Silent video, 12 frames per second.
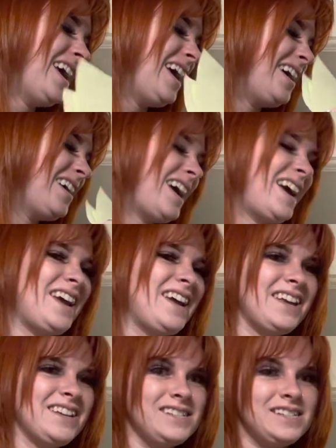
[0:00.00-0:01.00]
Okay,
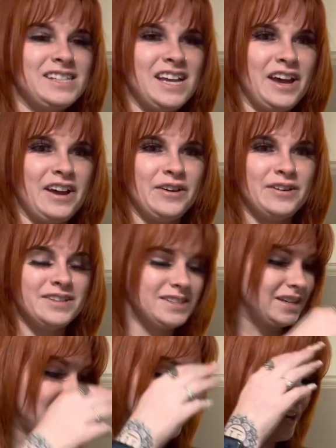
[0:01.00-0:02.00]
so,
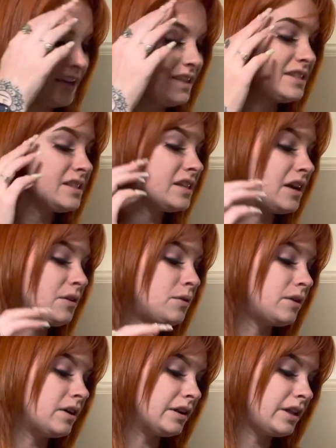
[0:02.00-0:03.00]
sorry, it's
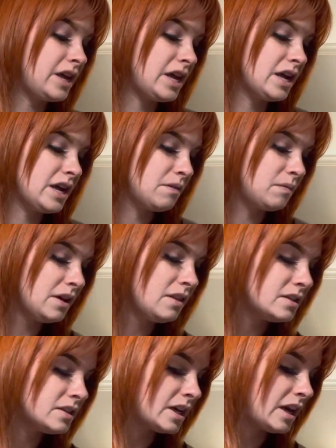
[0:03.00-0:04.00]
so early, and we had
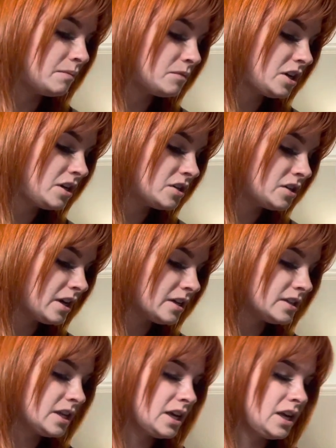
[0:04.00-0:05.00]
a time change
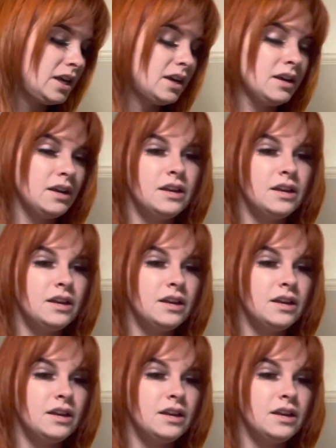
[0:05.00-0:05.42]
last night,